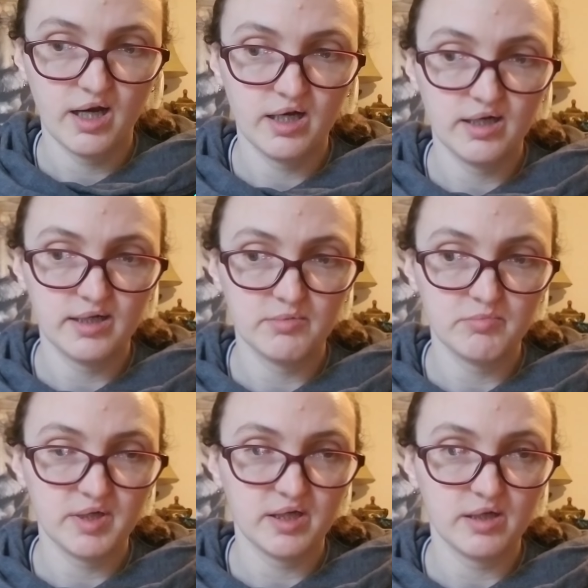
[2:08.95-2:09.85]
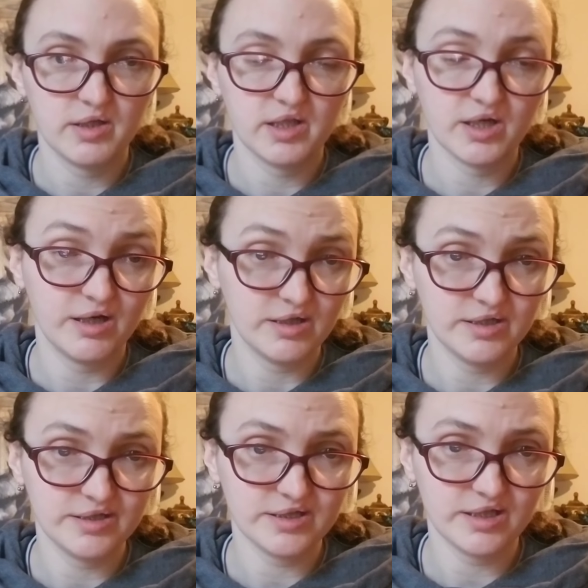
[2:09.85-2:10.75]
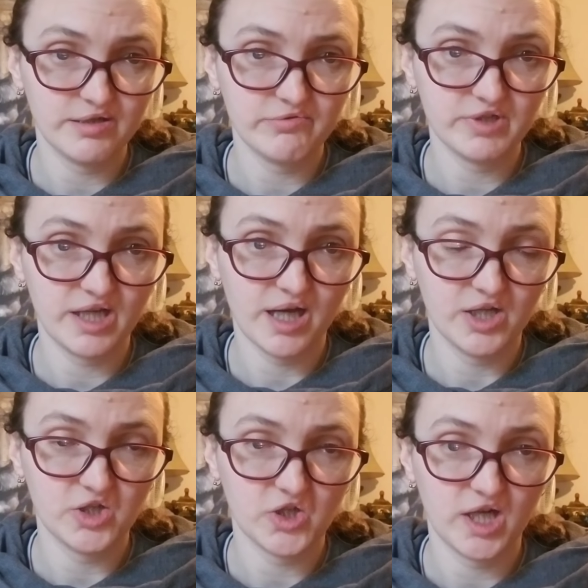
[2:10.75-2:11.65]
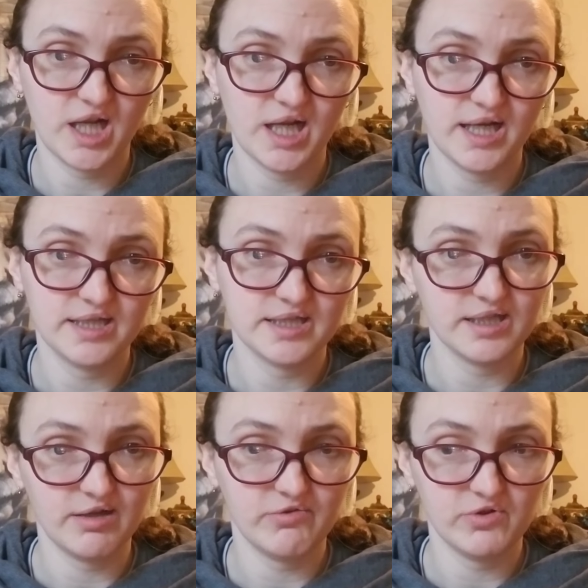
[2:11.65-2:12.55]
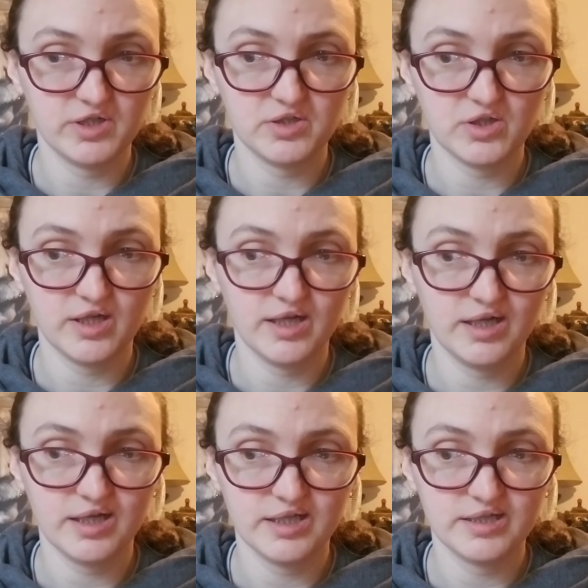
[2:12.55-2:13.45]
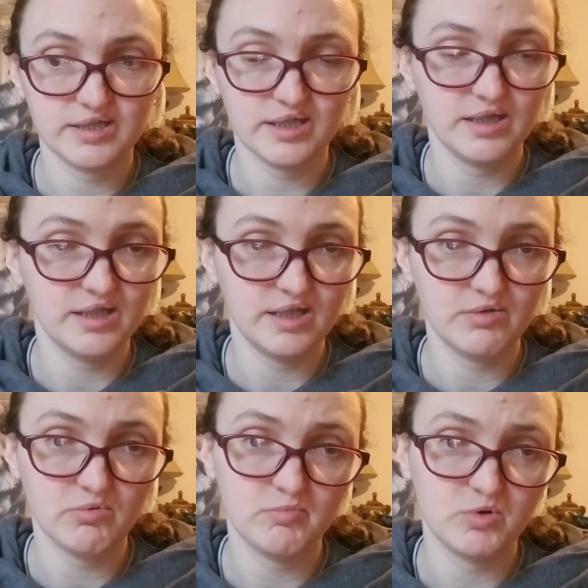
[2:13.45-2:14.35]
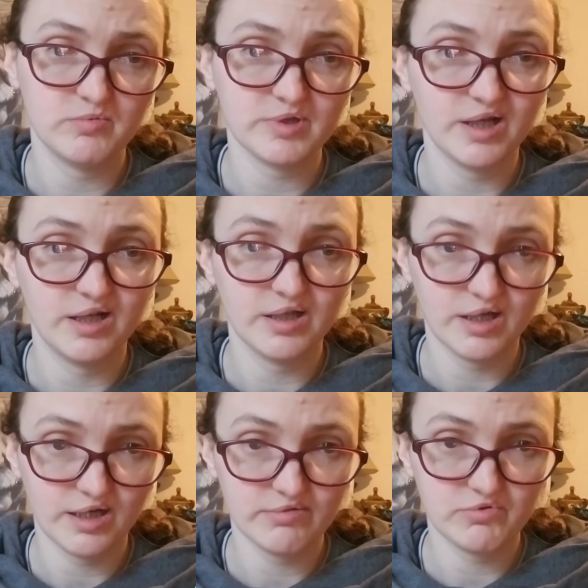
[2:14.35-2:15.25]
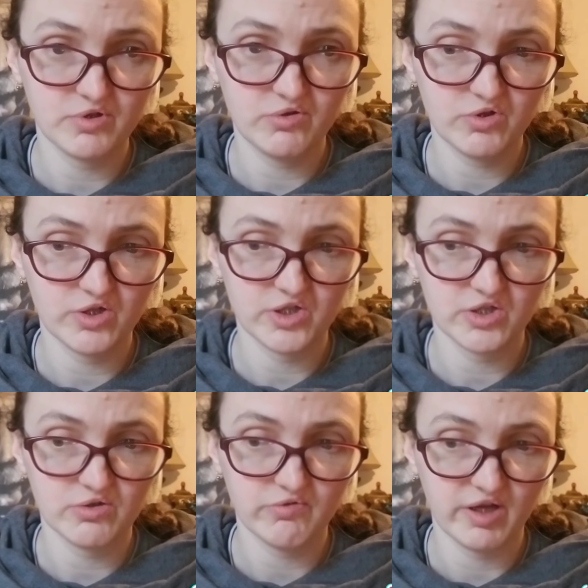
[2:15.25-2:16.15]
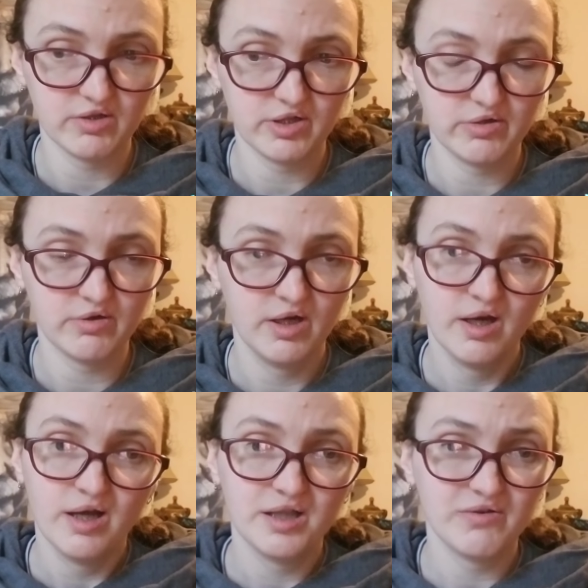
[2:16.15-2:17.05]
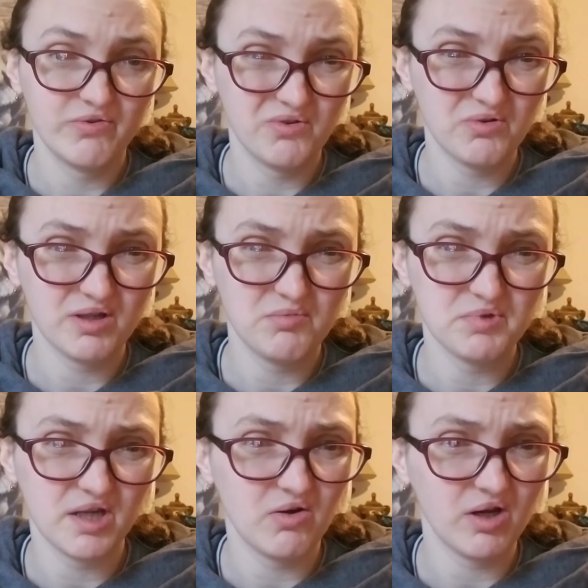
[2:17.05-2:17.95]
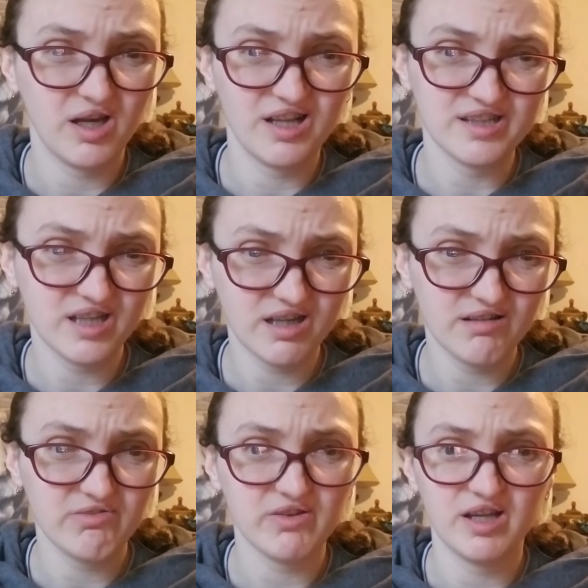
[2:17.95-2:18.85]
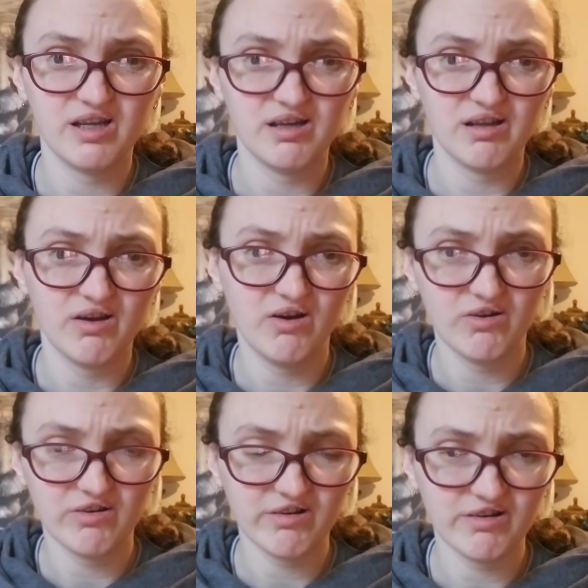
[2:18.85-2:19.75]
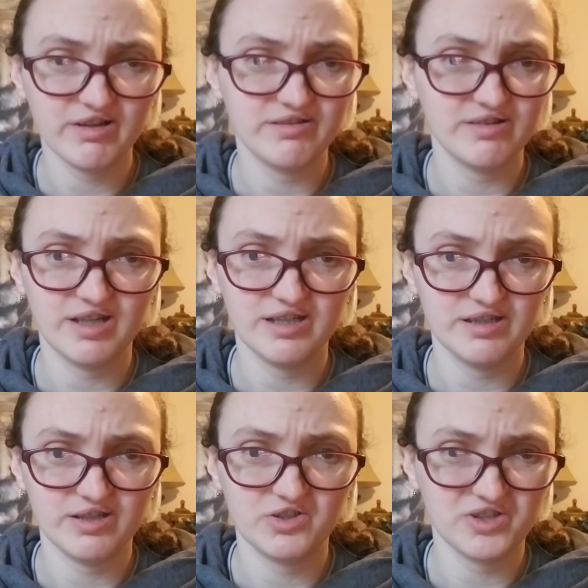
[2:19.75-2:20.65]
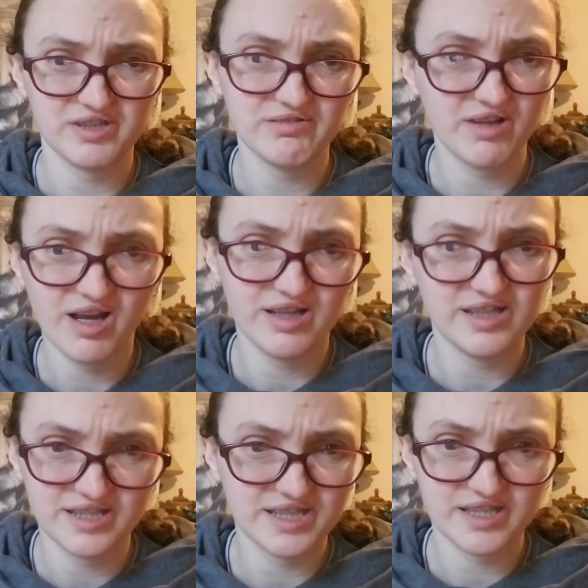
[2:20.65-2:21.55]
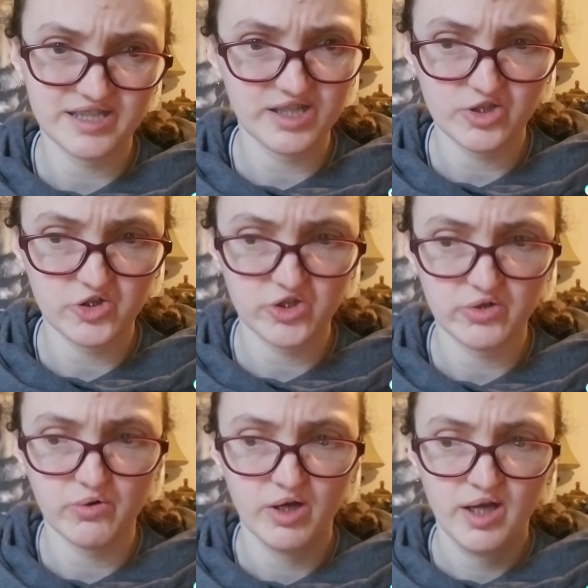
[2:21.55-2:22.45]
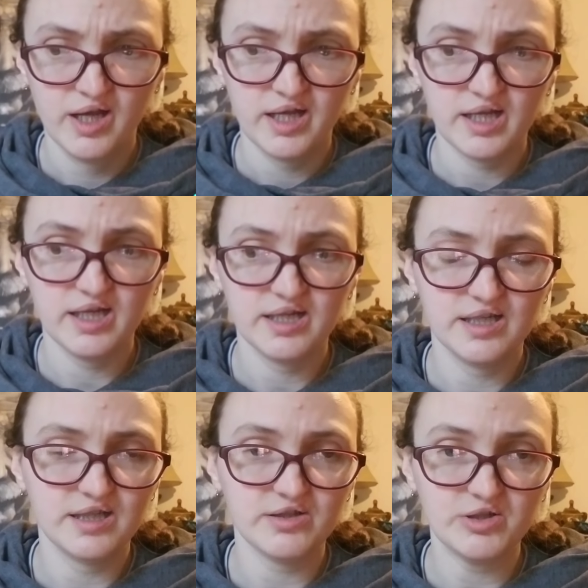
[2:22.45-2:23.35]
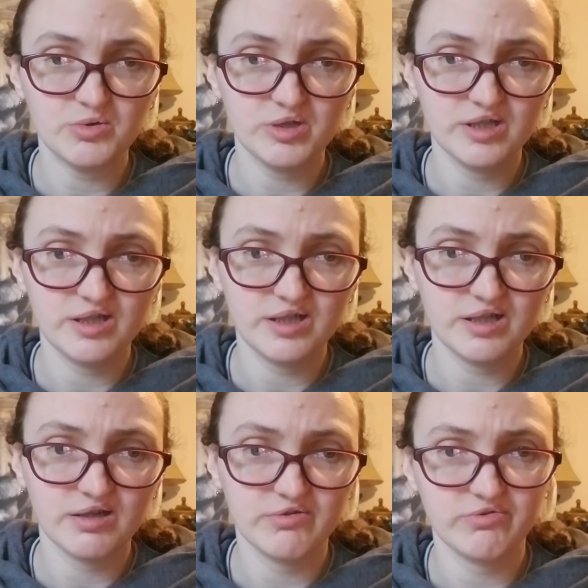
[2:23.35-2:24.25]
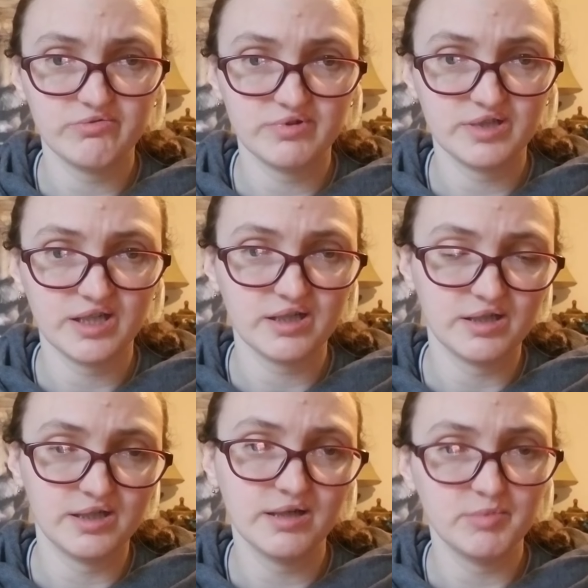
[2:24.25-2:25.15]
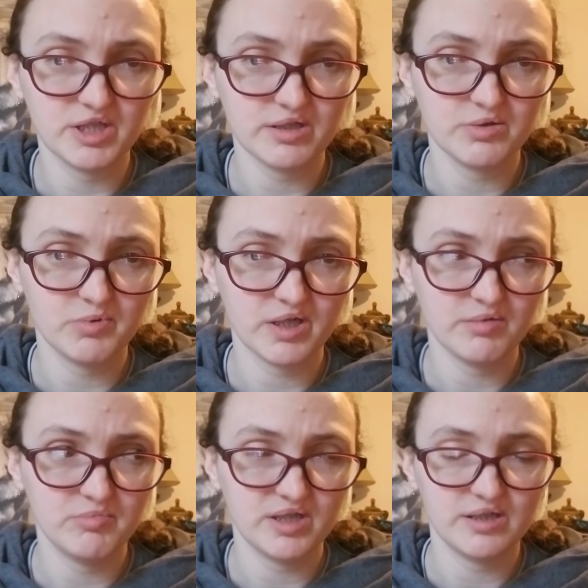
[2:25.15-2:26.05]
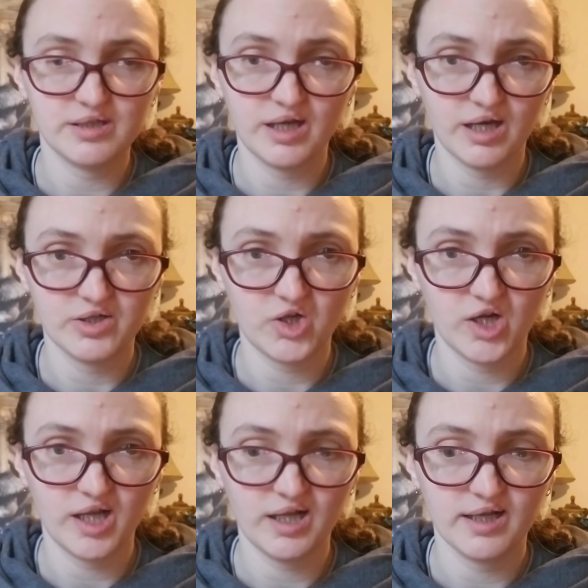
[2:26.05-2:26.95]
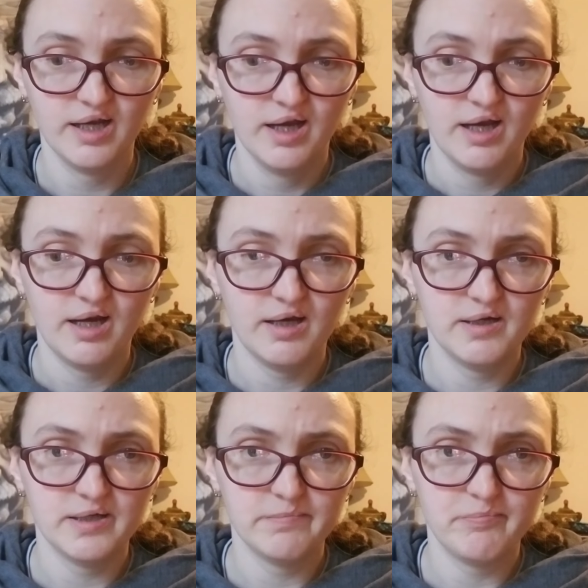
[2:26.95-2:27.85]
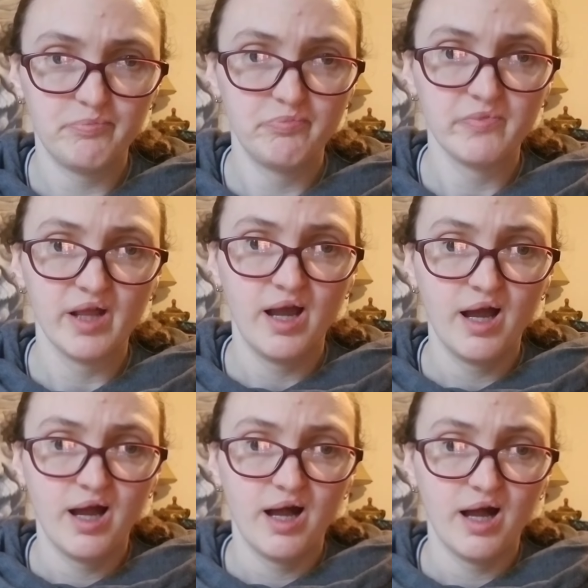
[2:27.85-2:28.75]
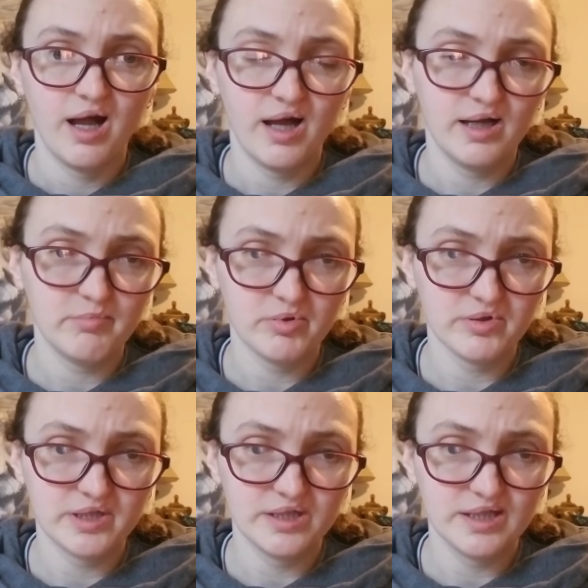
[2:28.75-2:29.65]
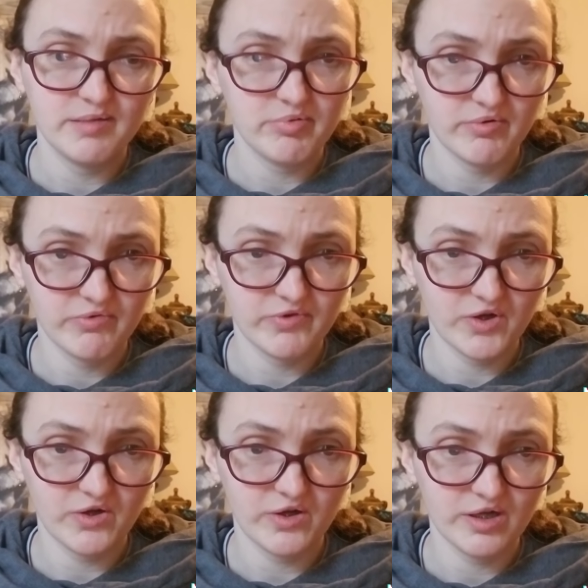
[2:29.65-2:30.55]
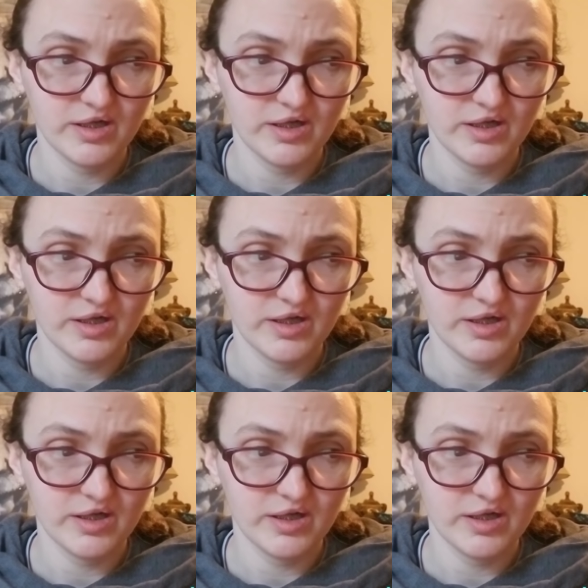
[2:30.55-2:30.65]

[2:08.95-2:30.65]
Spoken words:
The cons of dehydrating instead of freeze drying is that heat removes a lot of the nutritional value. The food comes out kind of tough and harder and just not as easy to chew. And there's only a limit to what can be dehydrated. I personally prefer